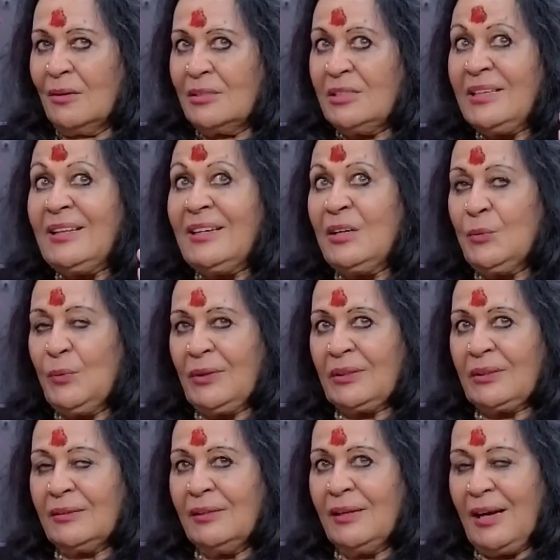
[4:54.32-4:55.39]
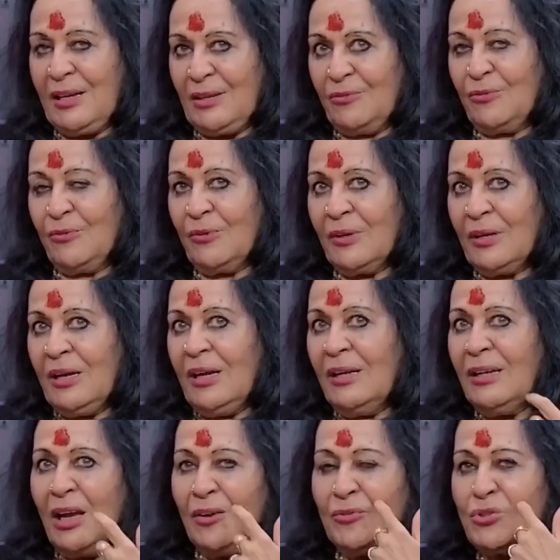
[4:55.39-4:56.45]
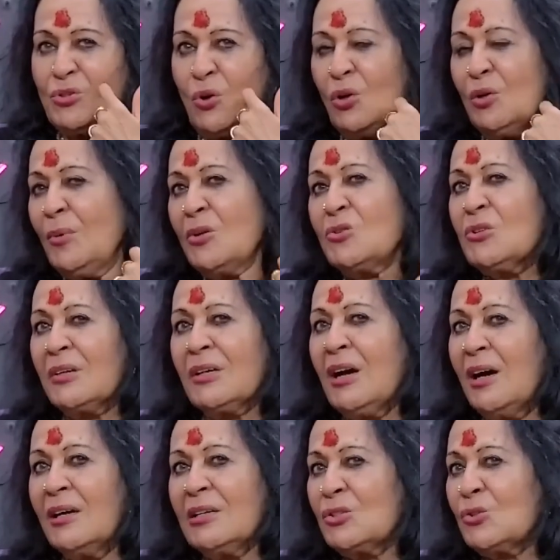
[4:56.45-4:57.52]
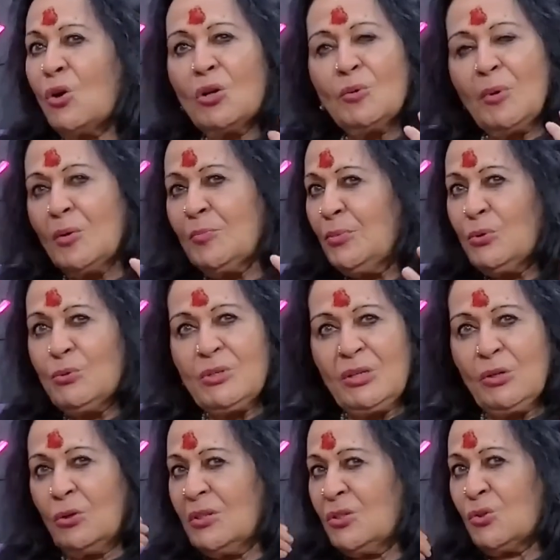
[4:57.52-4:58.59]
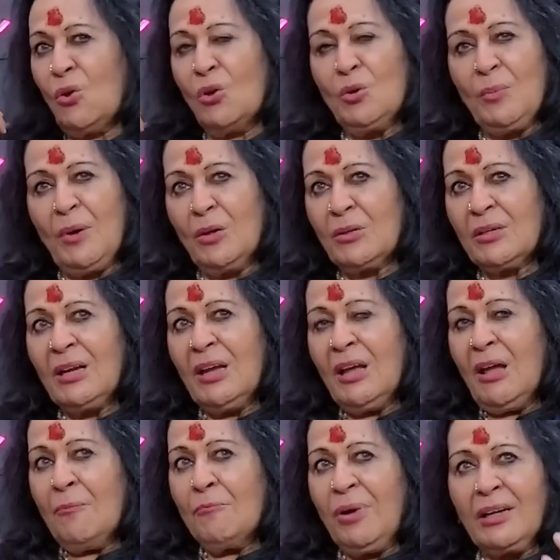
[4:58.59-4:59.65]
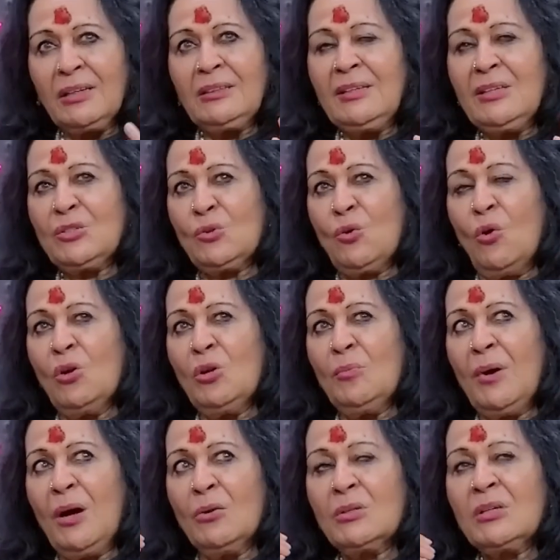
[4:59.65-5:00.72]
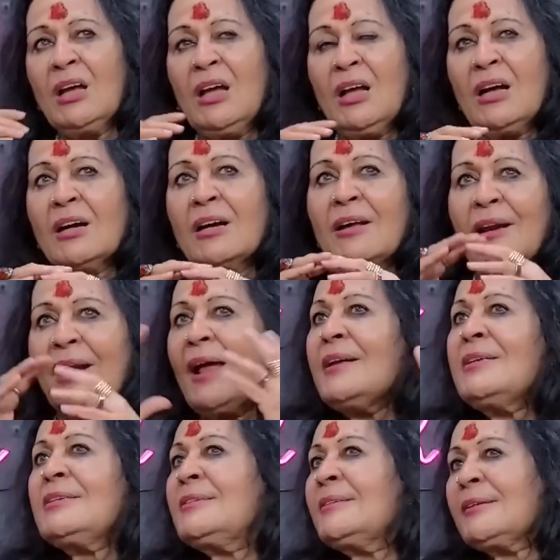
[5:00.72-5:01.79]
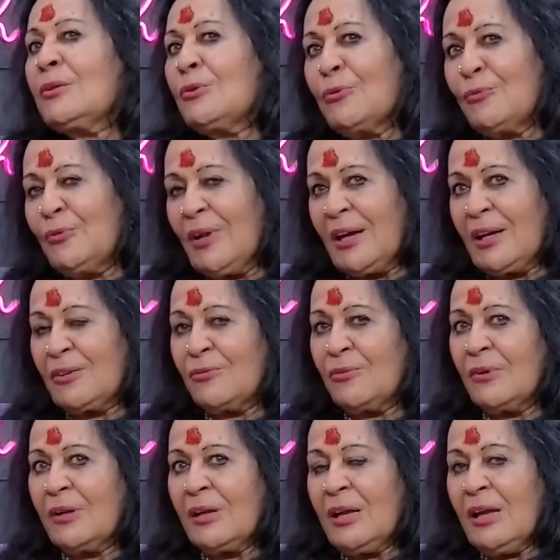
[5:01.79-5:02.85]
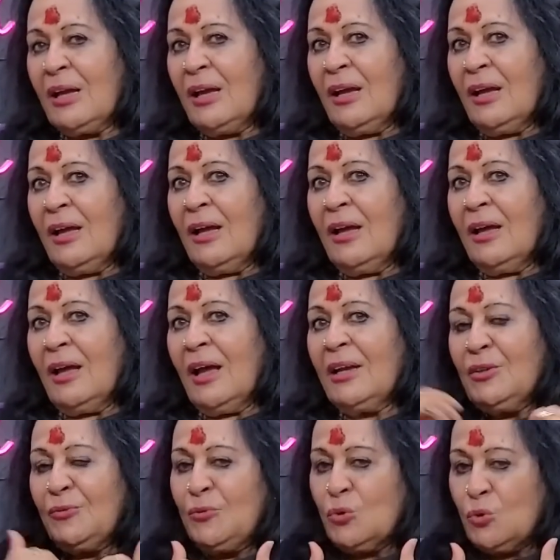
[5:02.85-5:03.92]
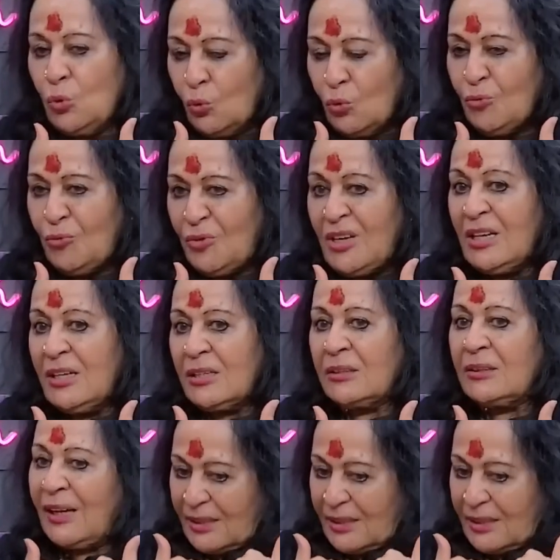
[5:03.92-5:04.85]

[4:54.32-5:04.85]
dealing with life. Life is all about Shringaar, it's all about beauty, it's all about Bhakti, it's all about grandeur of life. And if you don't feel it,